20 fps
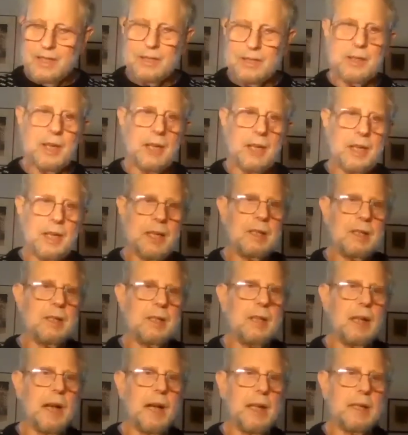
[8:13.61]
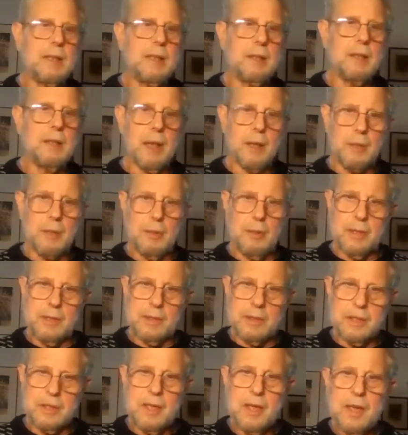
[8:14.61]
studied Clyde
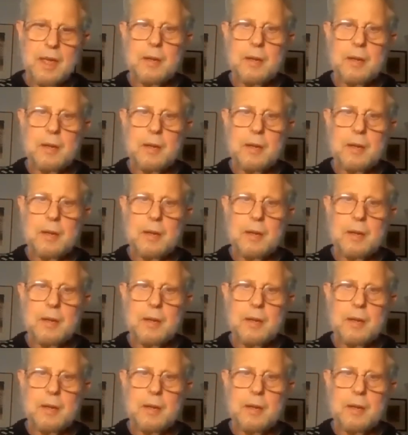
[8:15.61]
Cluckhorn's